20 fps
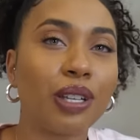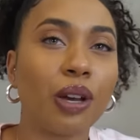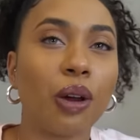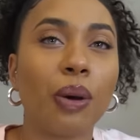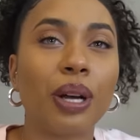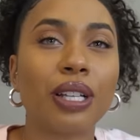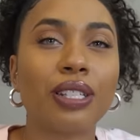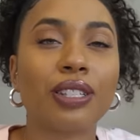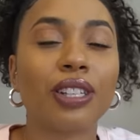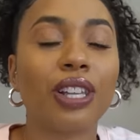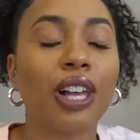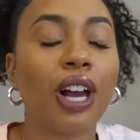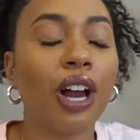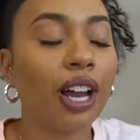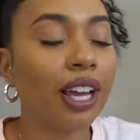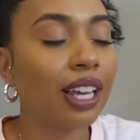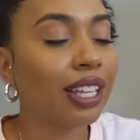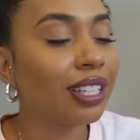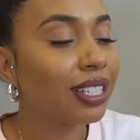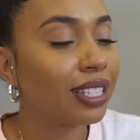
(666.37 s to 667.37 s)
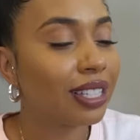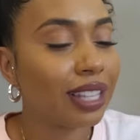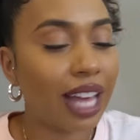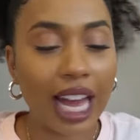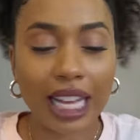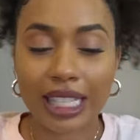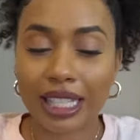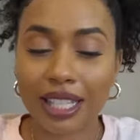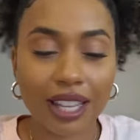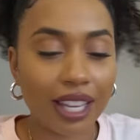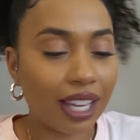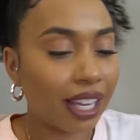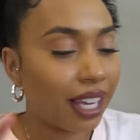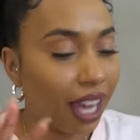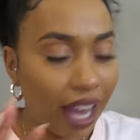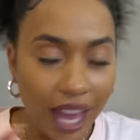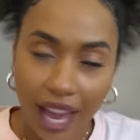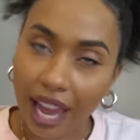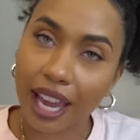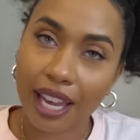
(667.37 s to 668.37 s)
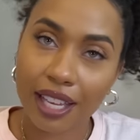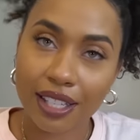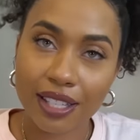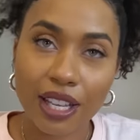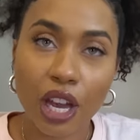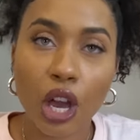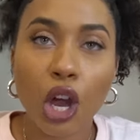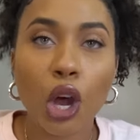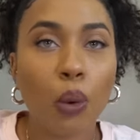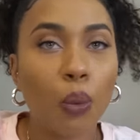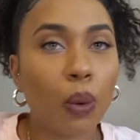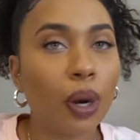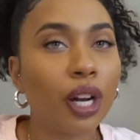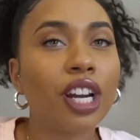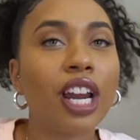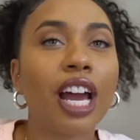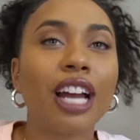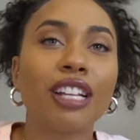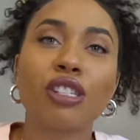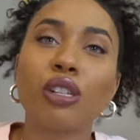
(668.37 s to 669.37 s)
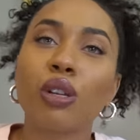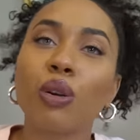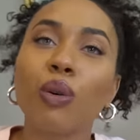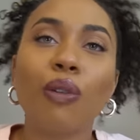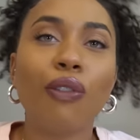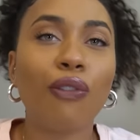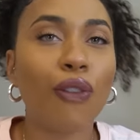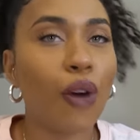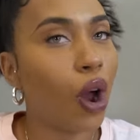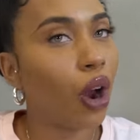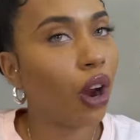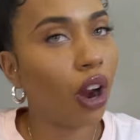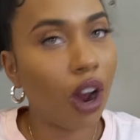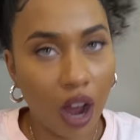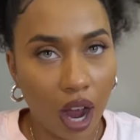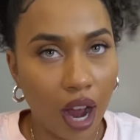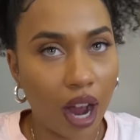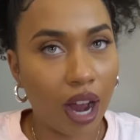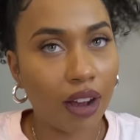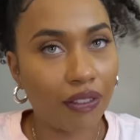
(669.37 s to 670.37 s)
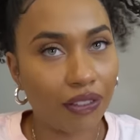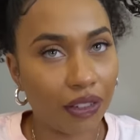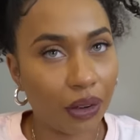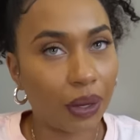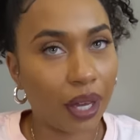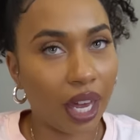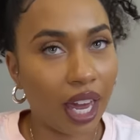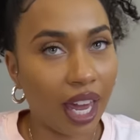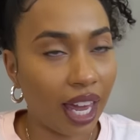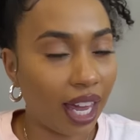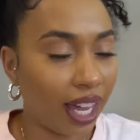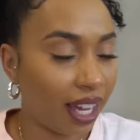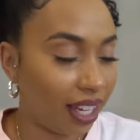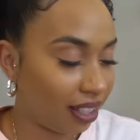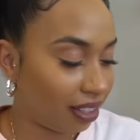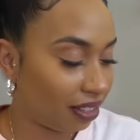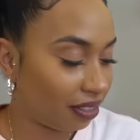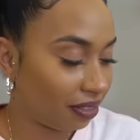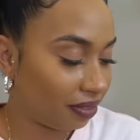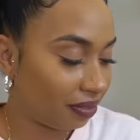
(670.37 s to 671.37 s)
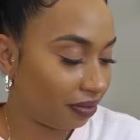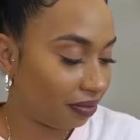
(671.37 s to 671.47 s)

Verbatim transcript: So as long as that's the case, we're not too far off, okay?